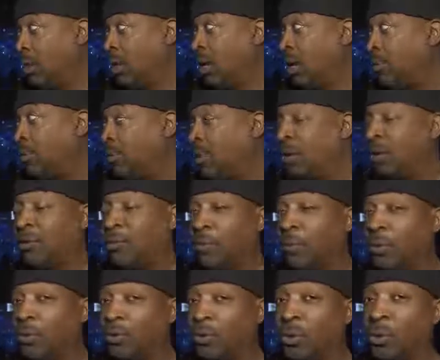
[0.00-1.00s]
Being able to
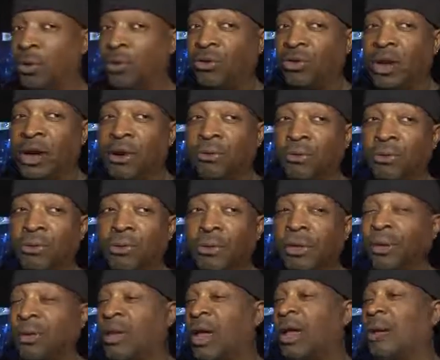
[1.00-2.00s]
expose all genres
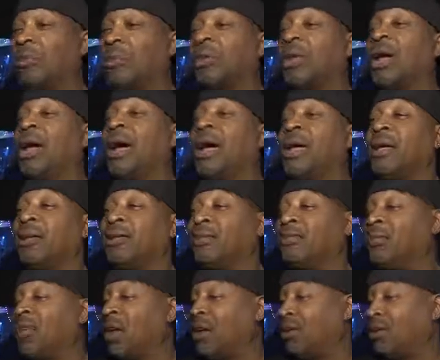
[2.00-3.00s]
with the highest
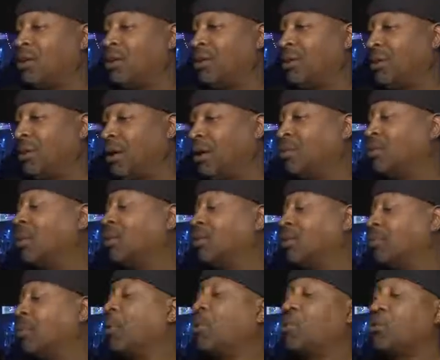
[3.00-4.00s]
standard. That's what it's
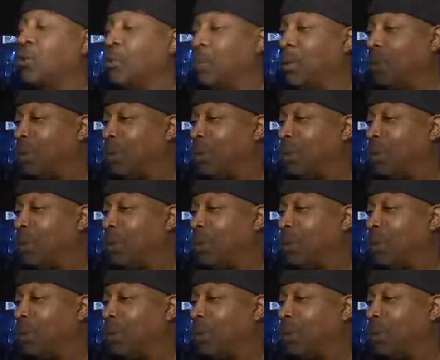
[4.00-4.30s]
supposed to